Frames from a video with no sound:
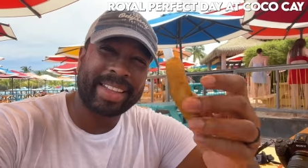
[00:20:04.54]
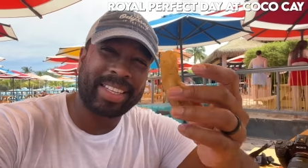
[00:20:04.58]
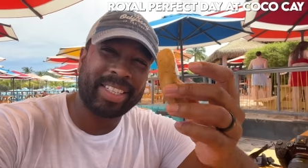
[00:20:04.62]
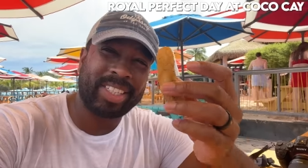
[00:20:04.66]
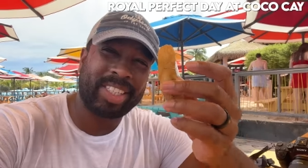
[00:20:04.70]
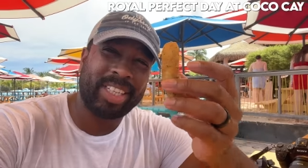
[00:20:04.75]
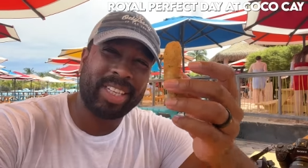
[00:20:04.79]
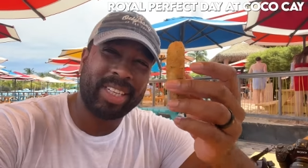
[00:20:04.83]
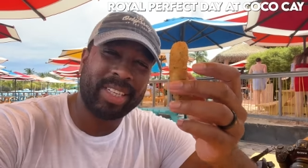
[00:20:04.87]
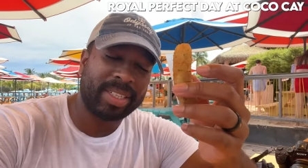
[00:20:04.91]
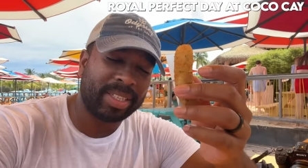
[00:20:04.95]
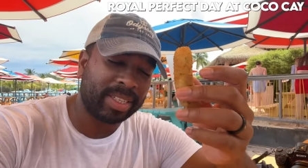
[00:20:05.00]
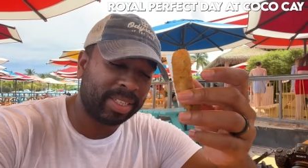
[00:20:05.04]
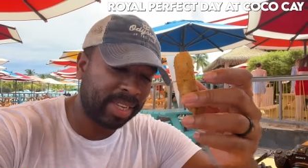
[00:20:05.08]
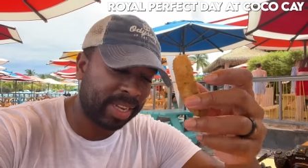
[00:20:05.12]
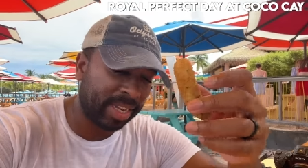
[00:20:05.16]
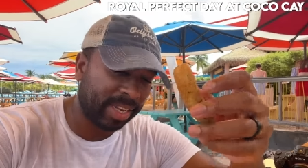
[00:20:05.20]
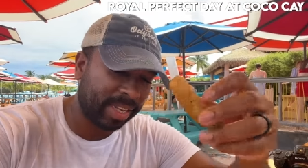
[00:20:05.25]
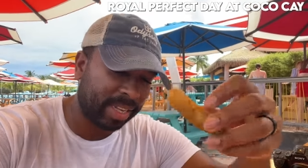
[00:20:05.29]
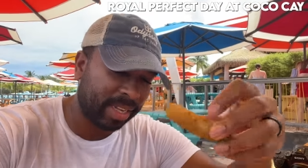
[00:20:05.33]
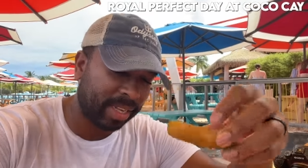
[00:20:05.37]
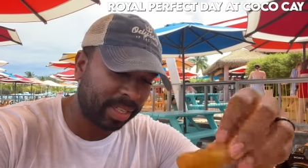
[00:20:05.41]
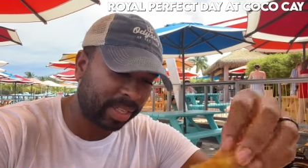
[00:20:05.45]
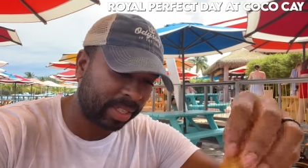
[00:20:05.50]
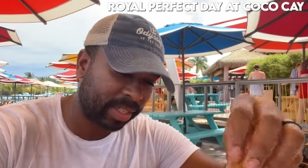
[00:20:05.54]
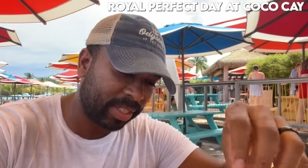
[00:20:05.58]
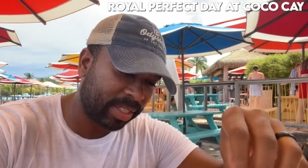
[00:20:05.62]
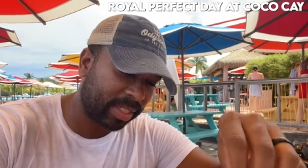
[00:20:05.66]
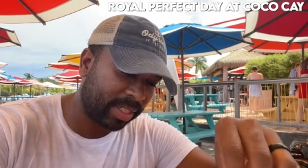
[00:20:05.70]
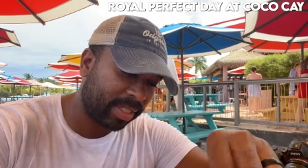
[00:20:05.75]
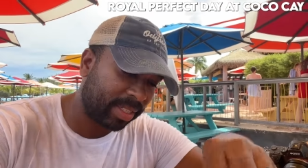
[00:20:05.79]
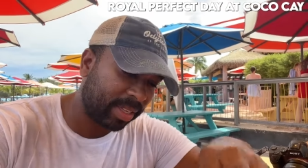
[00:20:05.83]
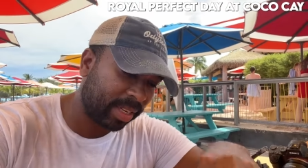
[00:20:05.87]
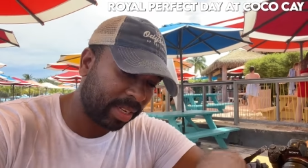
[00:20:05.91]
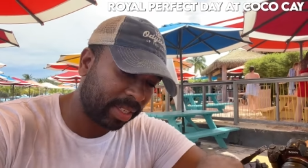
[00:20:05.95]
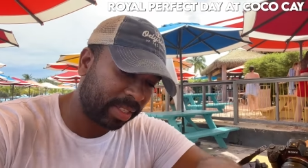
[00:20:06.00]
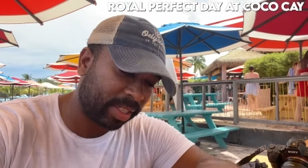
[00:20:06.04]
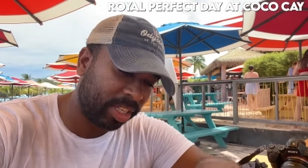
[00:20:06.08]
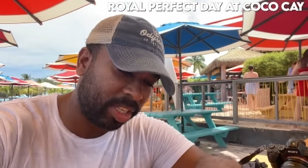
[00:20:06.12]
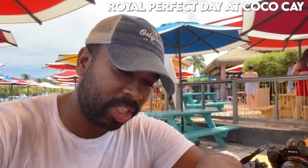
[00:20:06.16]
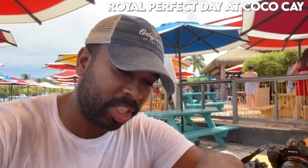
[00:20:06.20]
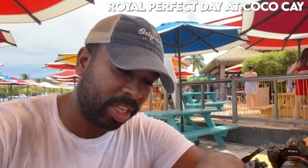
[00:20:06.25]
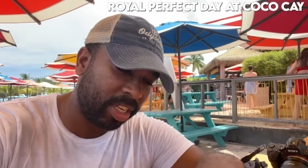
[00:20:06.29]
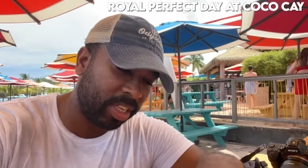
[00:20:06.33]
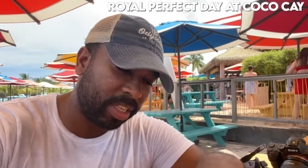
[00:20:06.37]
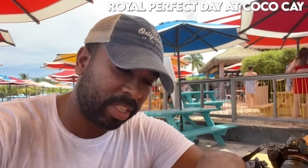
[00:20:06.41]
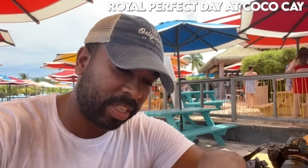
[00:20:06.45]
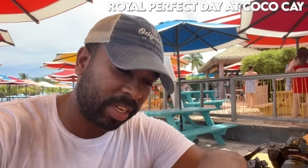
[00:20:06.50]
the cheese stick. Let's dunk the
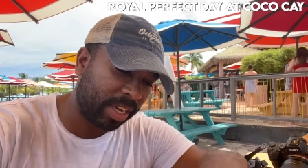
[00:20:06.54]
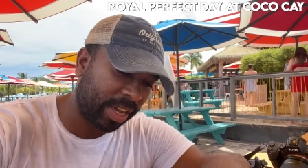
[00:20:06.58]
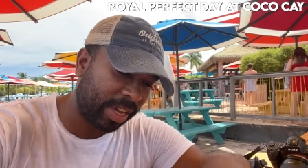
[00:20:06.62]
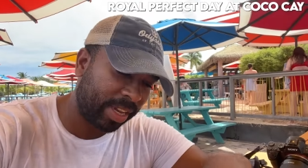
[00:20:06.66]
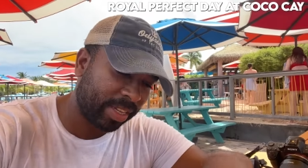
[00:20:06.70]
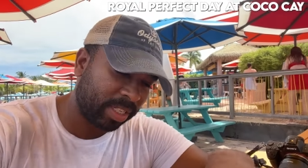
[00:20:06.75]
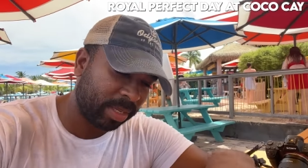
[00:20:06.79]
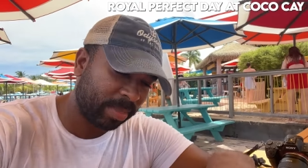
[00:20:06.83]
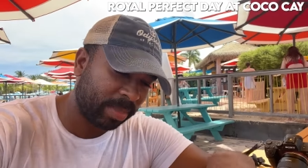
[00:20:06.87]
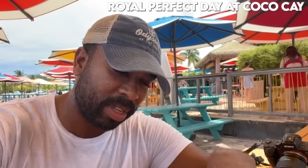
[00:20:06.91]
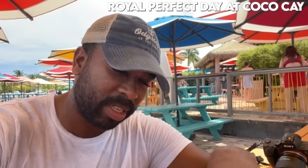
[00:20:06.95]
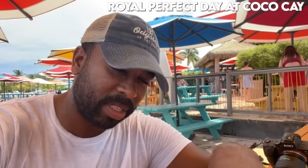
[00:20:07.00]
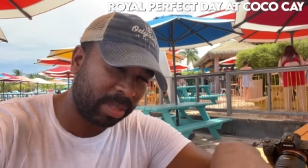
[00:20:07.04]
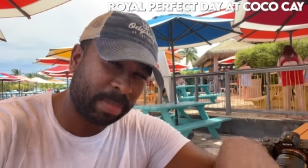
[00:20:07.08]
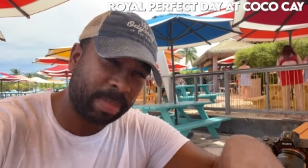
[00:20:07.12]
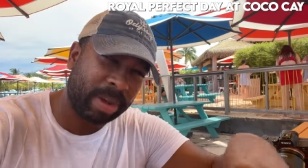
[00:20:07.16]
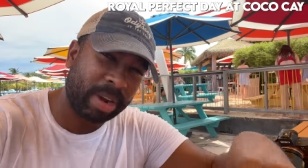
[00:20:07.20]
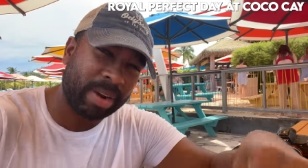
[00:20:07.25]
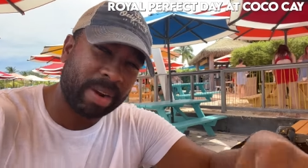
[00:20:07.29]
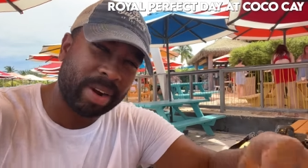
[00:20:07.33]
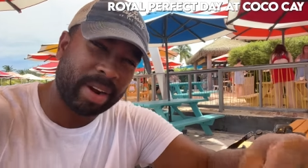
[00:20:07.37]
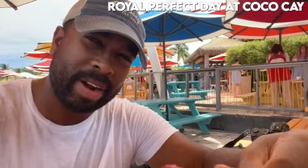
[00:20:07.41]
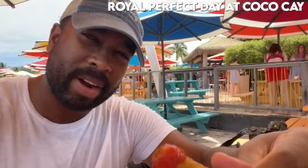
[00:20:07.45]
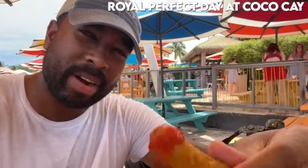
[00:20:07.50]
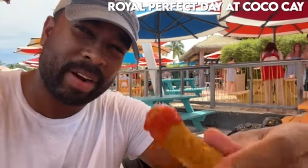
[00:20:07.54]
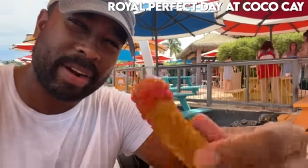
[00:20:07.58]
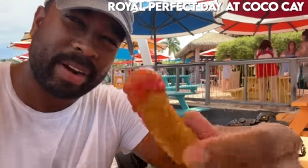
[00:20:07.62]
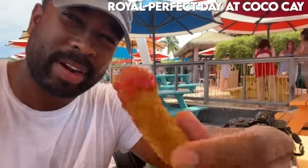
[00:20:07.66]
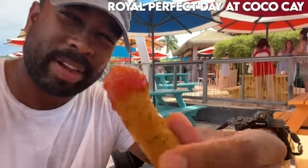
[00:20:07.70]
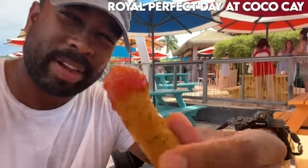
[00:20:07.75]
cheese stick in some of this marinara